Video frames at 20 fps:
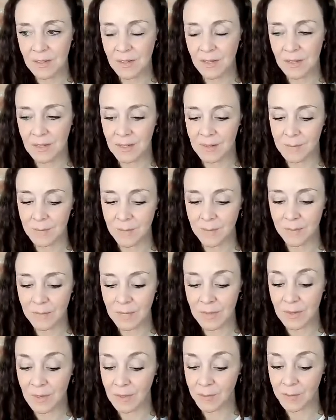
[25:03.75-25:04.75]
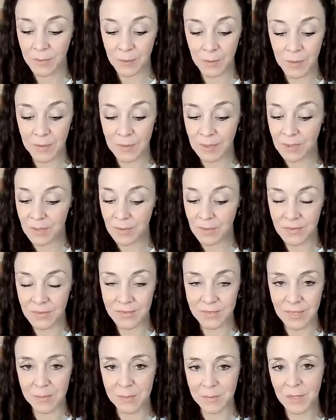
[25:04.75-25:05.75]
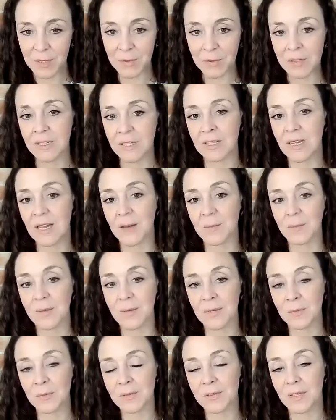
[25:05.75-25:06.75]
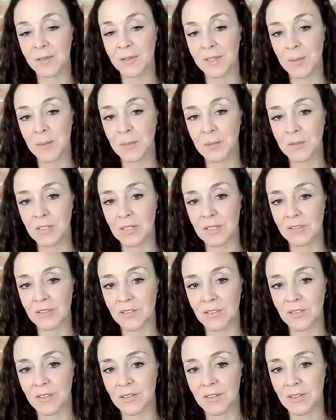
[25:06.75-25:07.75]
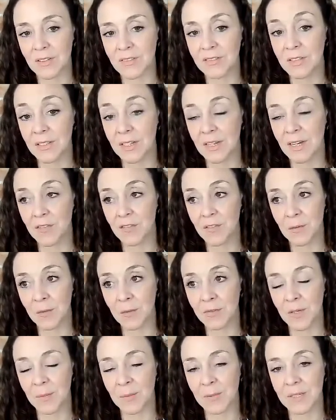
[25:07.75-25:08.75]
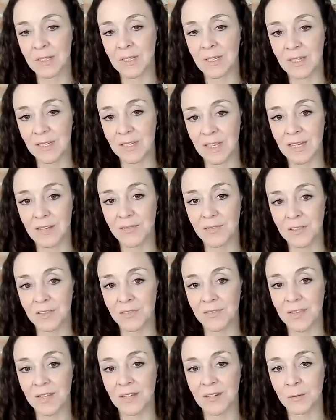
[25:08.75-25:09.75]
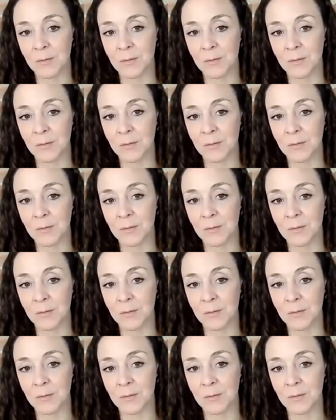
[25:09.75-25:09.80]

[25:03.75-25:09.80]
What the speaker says: But then at the same token, it can be also their projection, and so you have to also be careful of that.